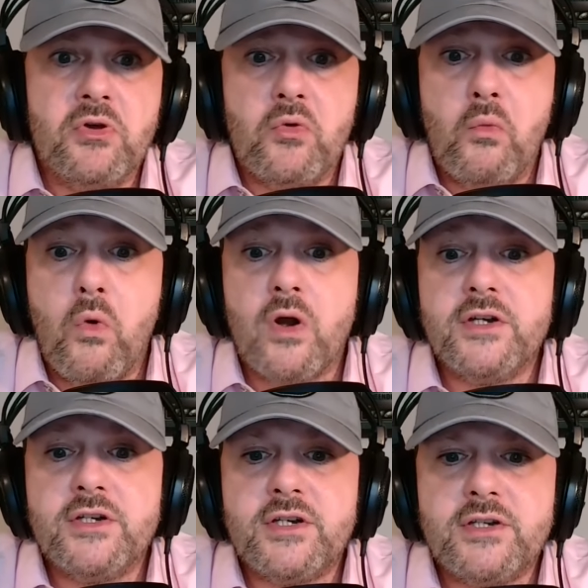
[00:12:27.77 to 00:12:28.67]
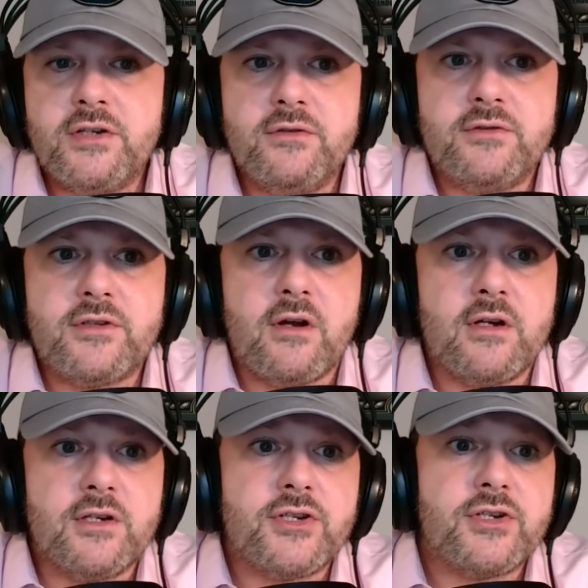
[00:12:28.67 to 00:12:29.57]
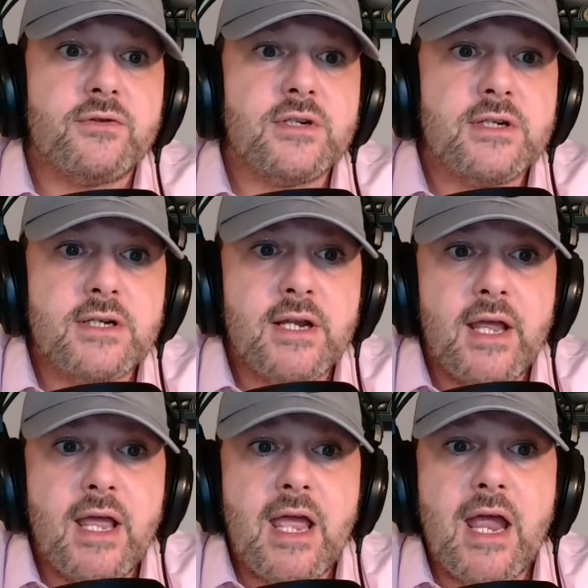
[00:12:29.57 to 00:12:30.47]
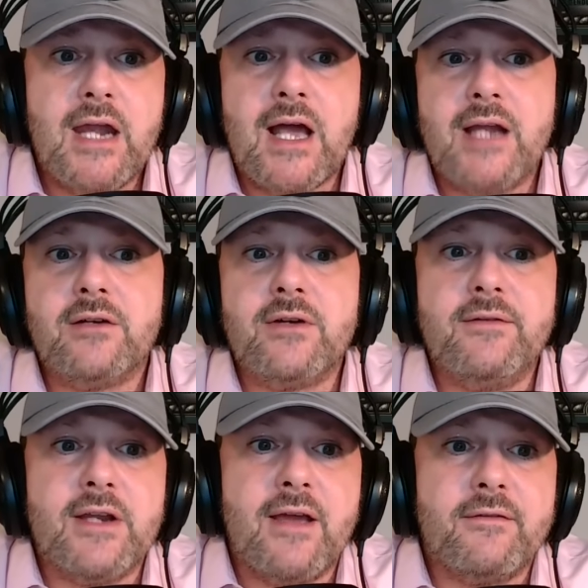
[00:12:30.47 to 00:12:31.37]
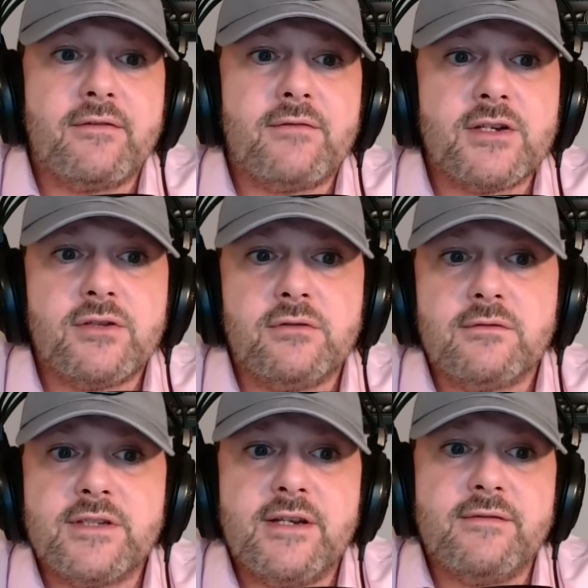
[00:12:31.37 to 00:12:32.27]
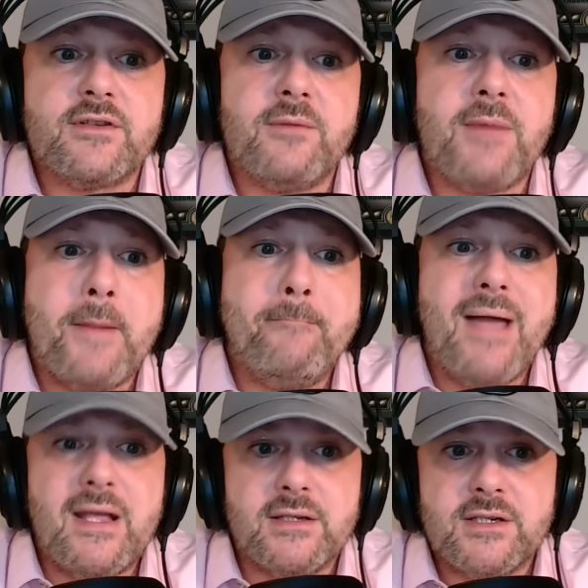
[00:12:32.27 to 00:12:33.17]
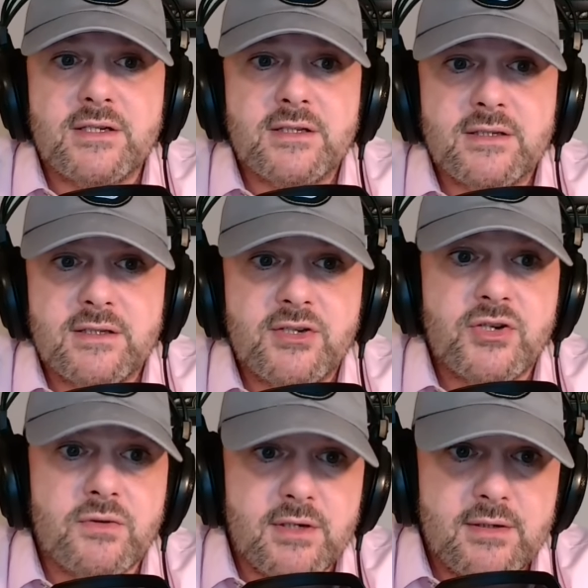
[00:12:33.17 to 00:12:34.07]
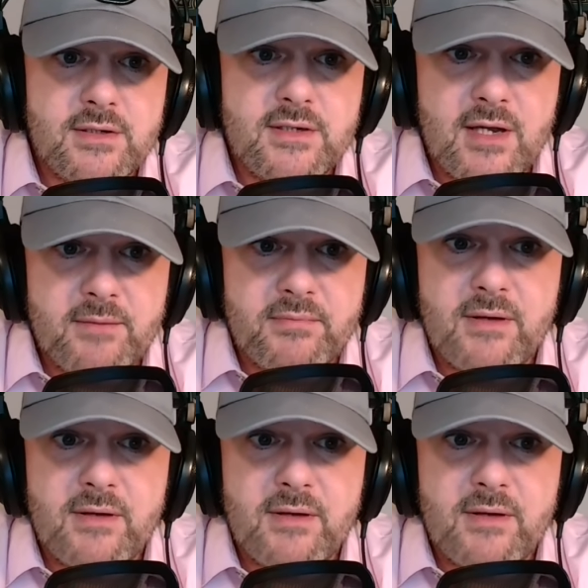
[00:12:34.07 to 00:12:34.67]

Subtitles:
one to two starters short, and I don't even have threshold receivers on my bench short type.